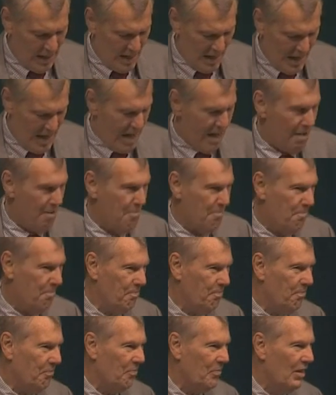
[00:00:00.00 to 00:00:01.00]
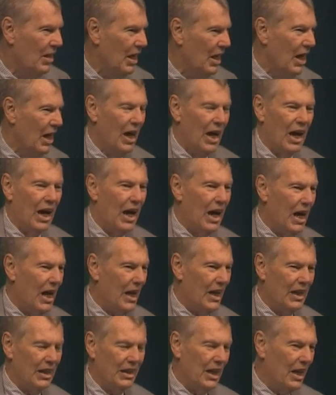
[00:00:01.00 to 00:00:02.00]
Um,
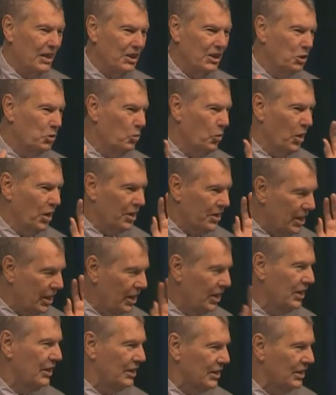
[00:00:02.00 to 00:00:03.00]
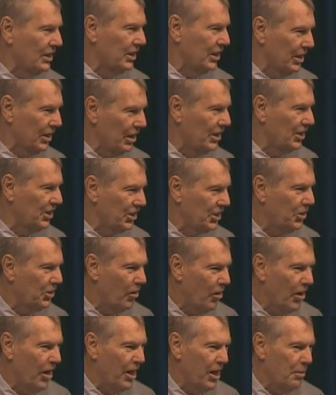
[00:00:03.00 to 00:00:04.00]
I, just want to tell you this little
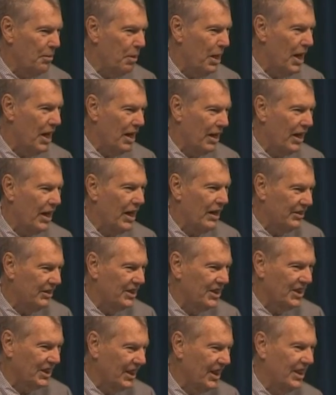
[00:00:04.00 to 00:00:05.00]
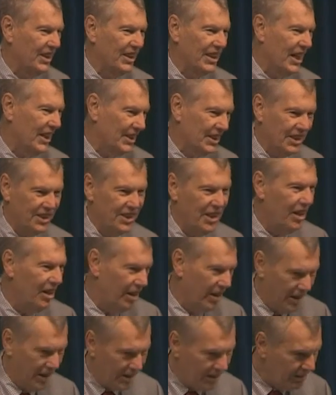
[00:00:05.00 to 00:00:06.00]
story about how this thing got
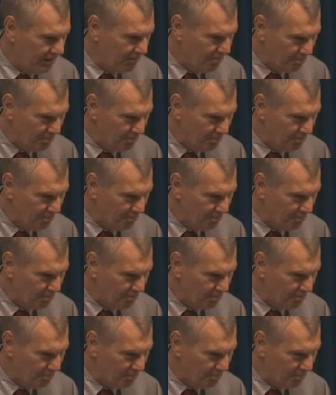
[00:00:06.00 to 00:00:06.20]
started.